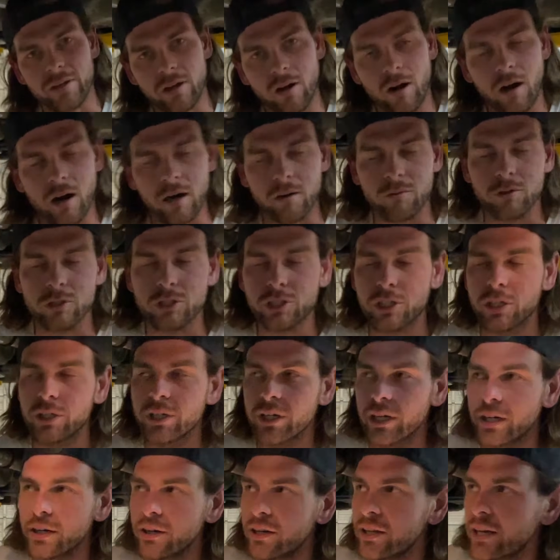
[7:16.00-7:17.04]
car and we'll show
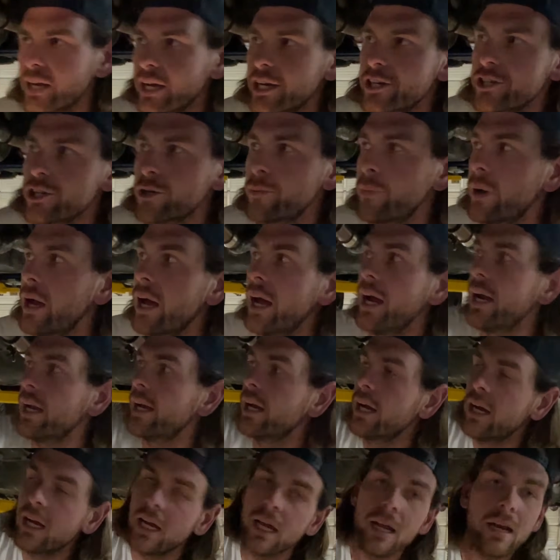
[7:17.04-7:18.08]
you under the engine bay.
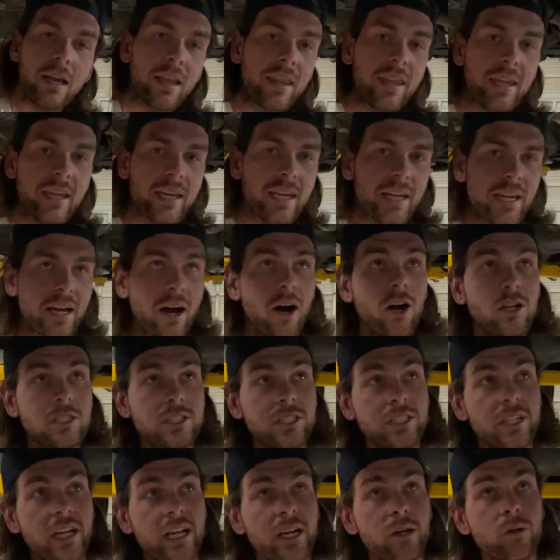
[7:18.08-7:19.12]
The
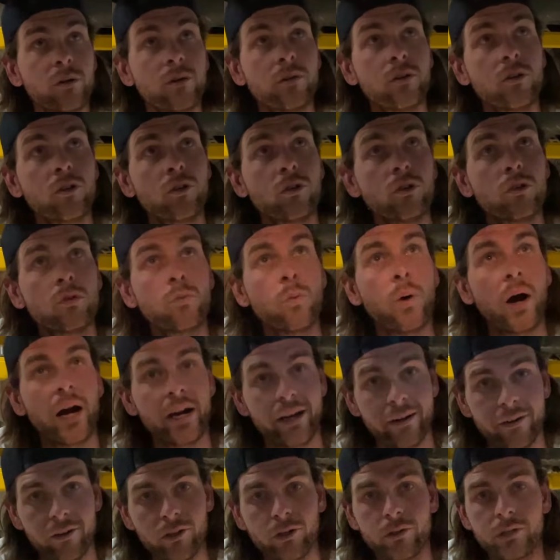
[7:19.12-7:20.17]
alternator
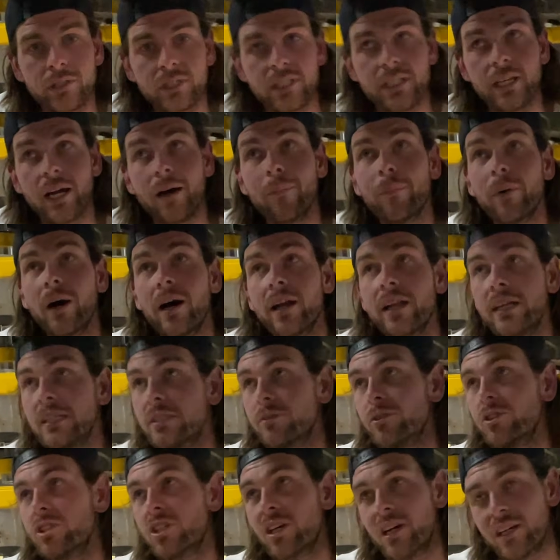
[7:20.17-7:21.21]
wire loosened up on us,
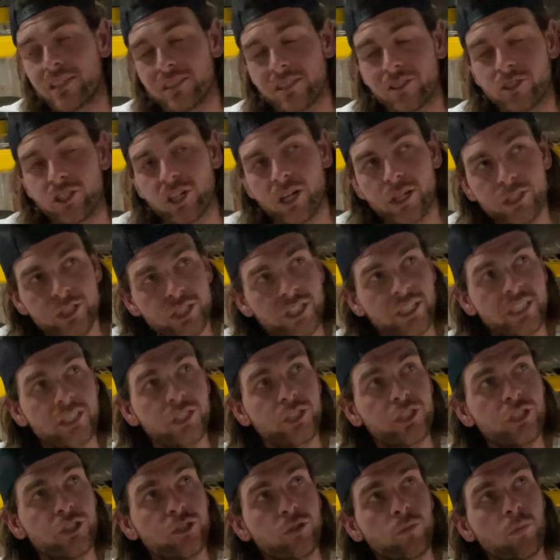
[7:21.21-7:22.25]
which caused a charging
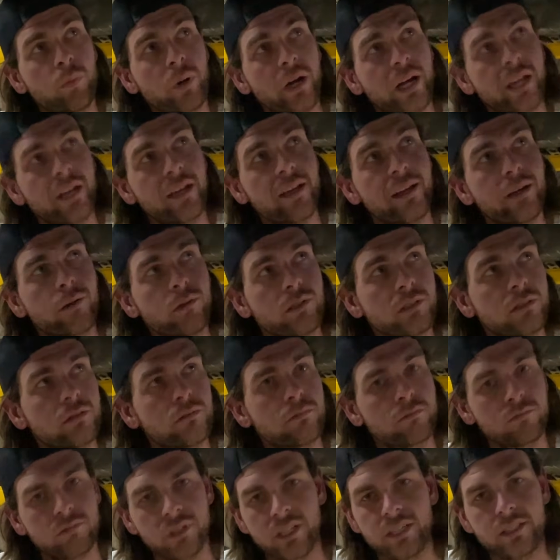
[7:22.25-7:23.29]
issue, but it was
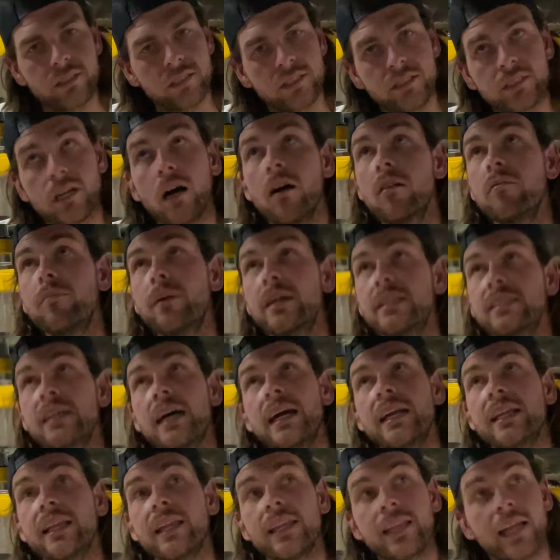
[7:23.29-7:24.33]
easily solved by
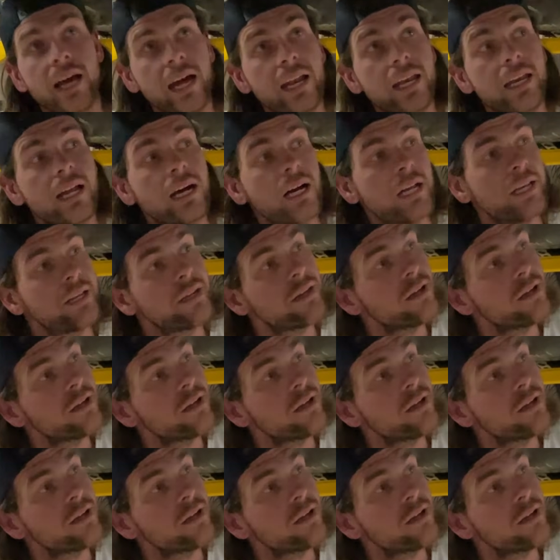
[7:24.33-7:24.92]
tightening that nut.